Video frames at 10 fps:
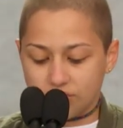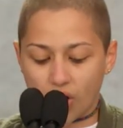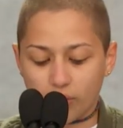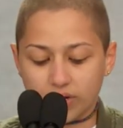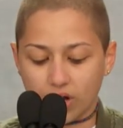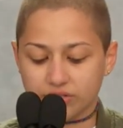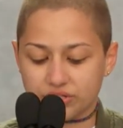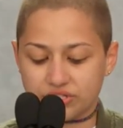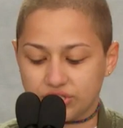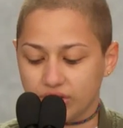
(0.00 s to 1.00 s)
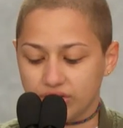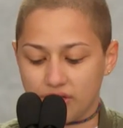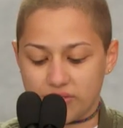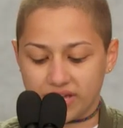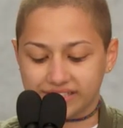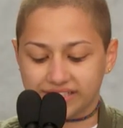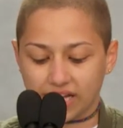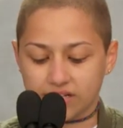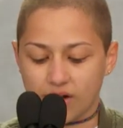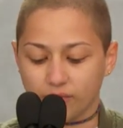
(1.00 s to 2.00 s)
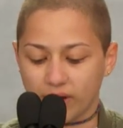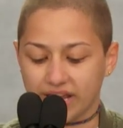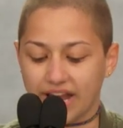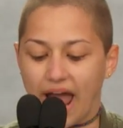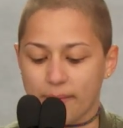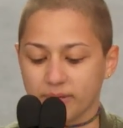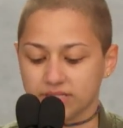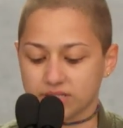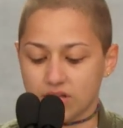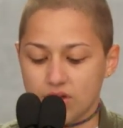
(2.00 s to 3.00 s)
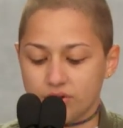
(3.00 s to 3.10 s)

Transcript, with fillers: No one understood the extent of what had happened.